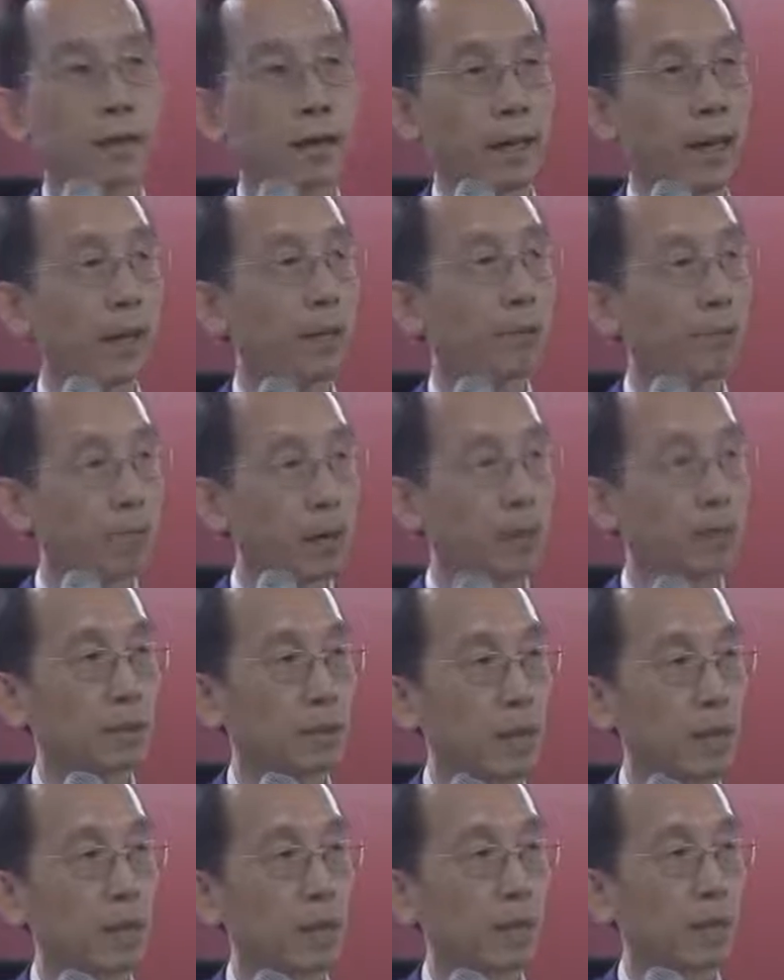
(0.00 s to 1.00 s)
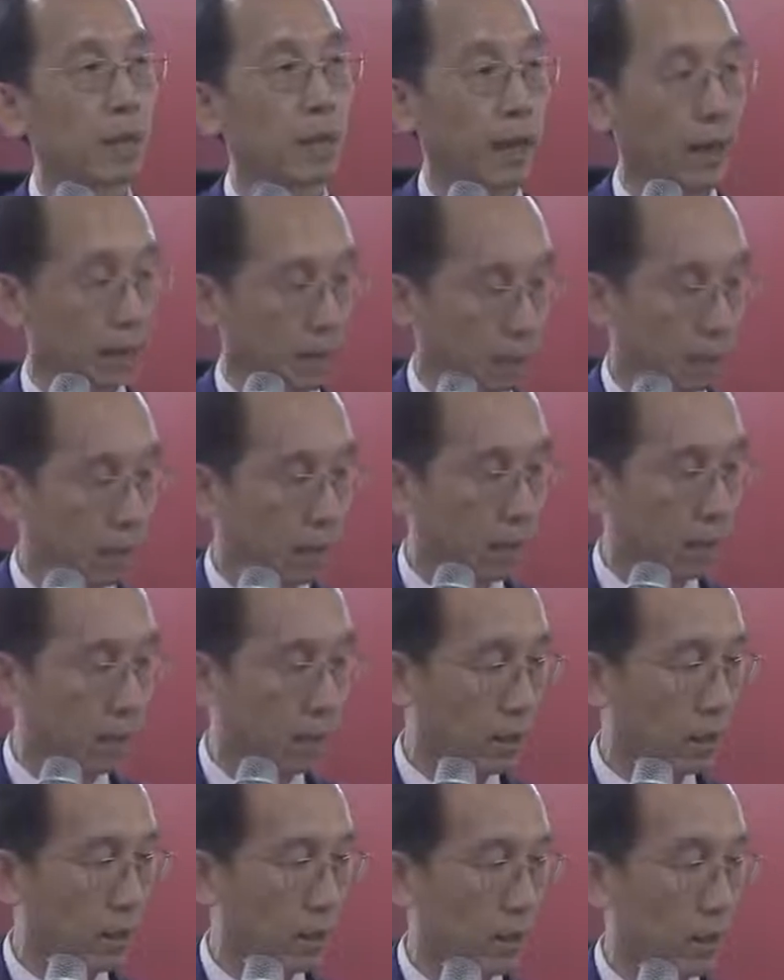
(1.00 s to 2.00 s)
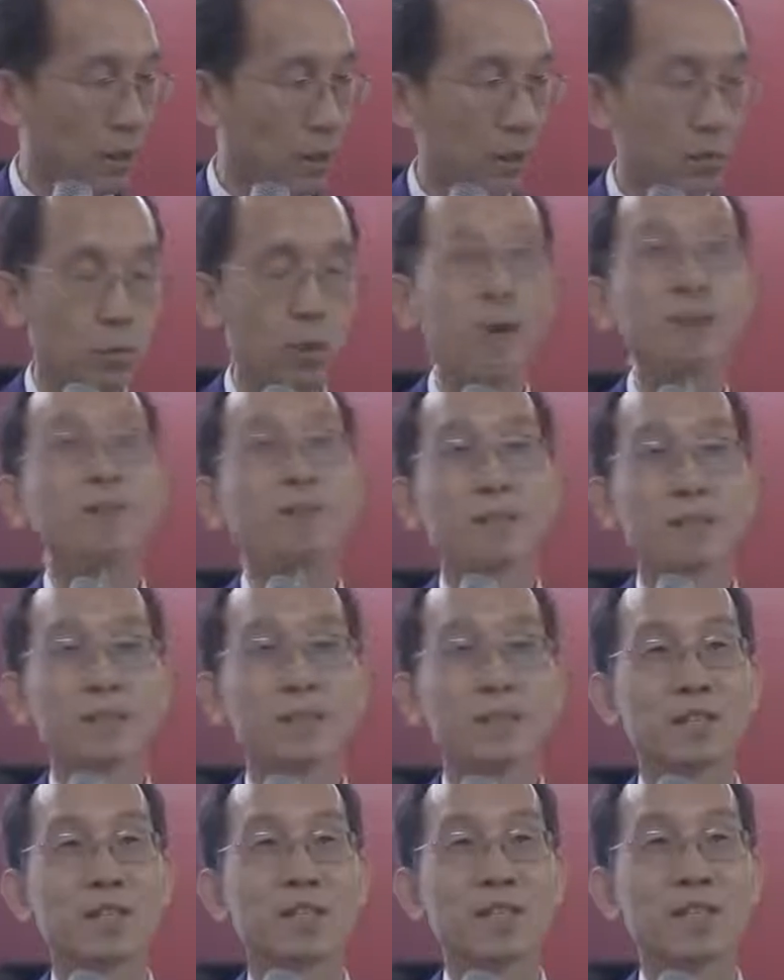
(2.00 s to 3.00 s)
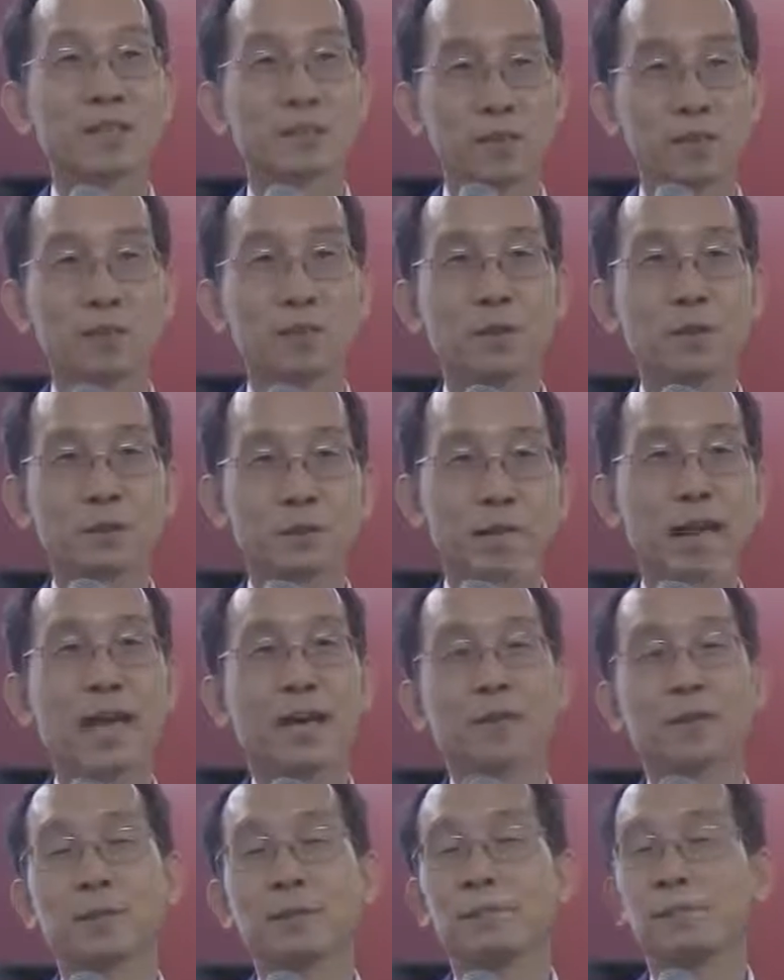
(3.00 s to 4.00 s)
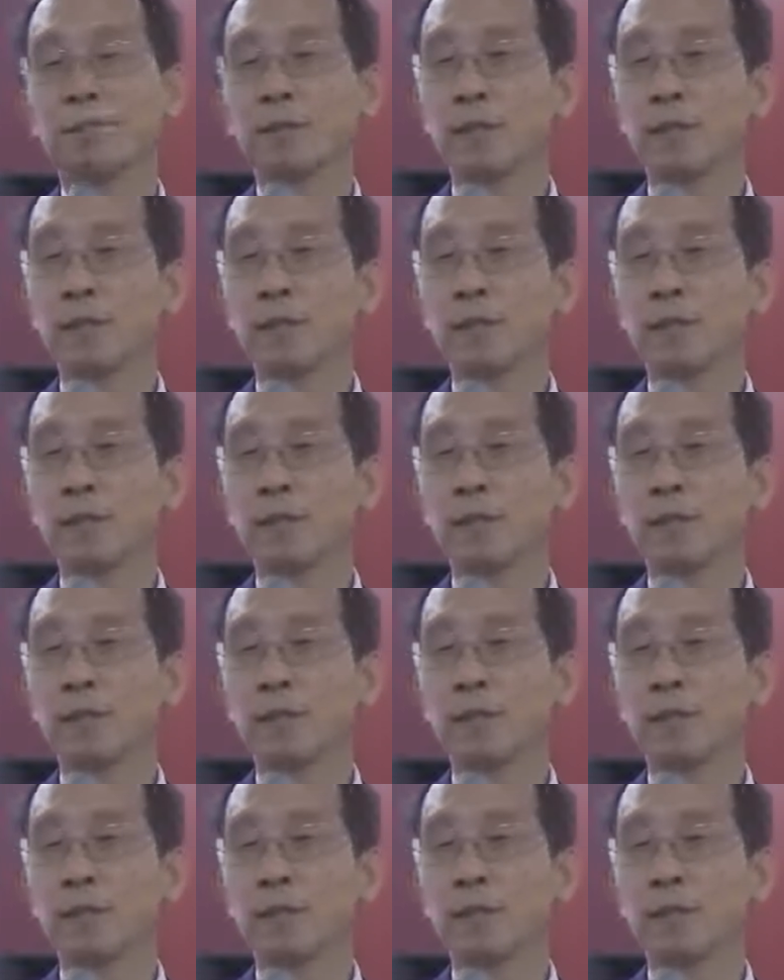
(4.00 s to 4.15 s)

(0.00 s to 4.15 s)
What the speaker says: can be taken as a reference for that.